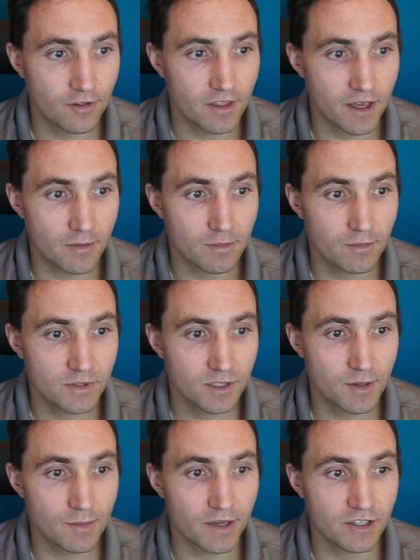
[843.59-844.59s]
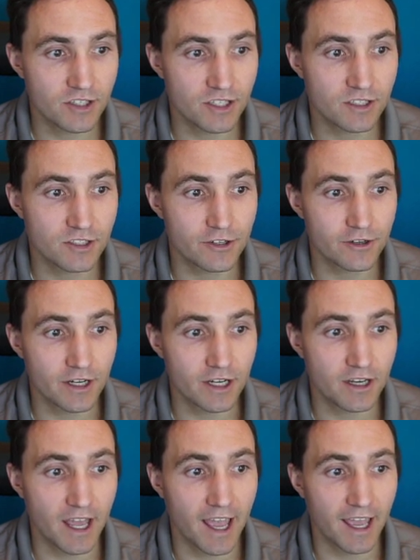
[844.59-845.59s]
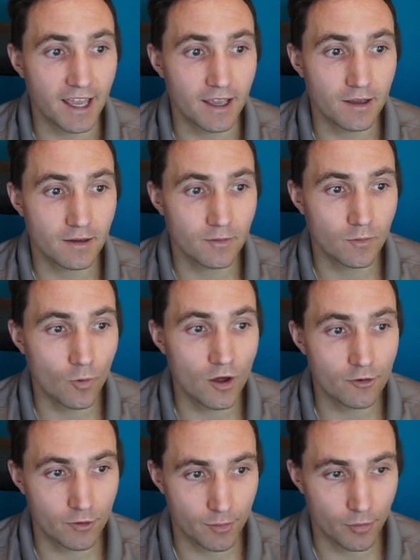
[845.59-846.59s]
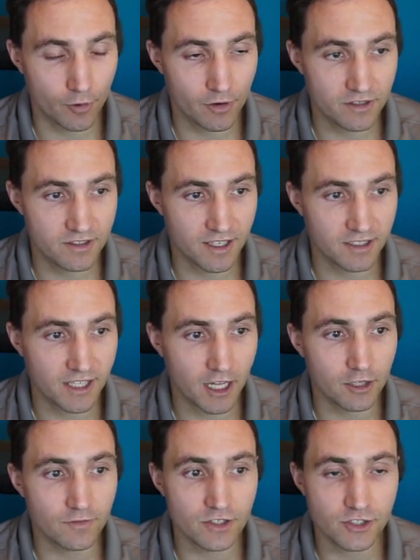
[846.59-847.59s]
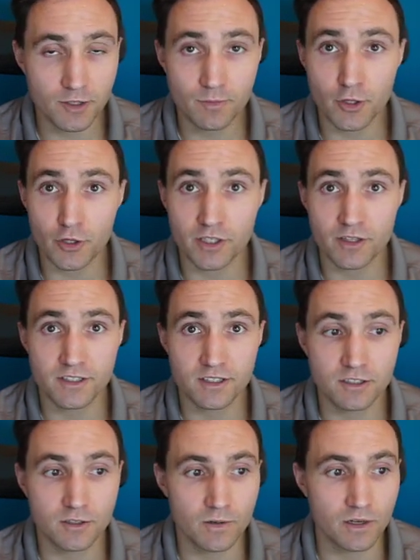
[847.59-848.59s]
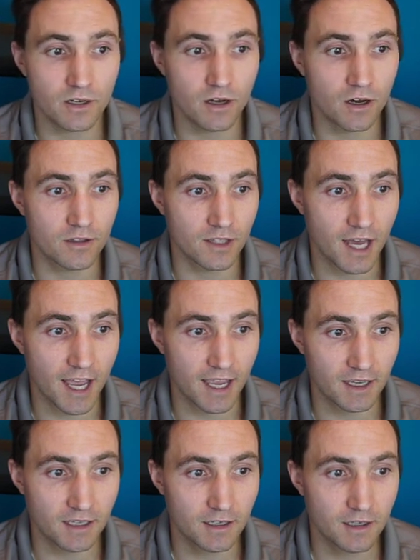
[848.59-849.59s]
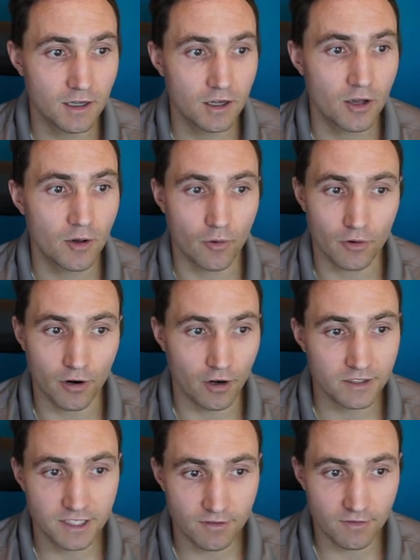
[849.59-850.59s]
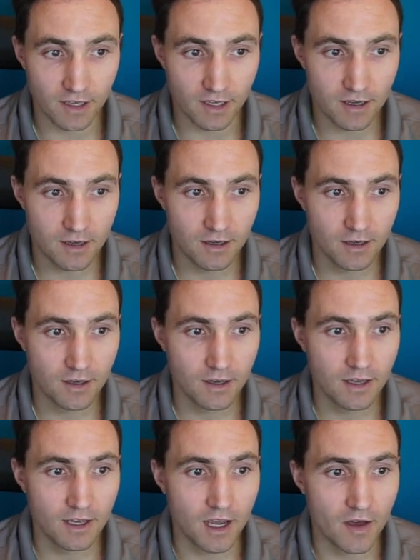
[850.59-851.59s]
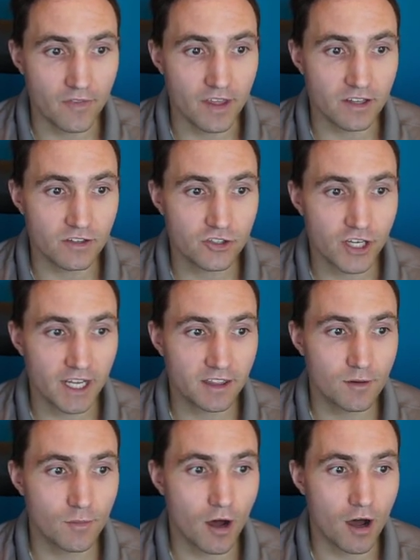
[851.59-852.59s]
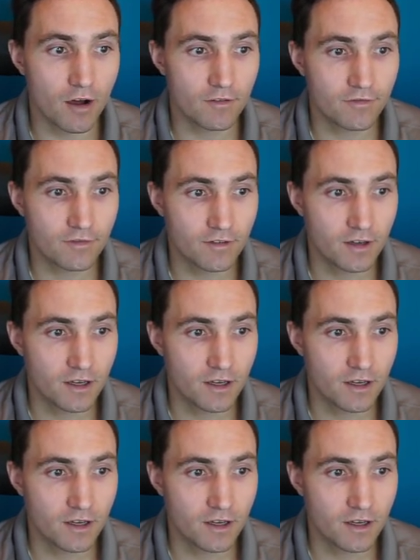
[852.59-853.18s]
them to be mentioned during a weather report. It says television, but you can listen to it online or on TV, and then check them off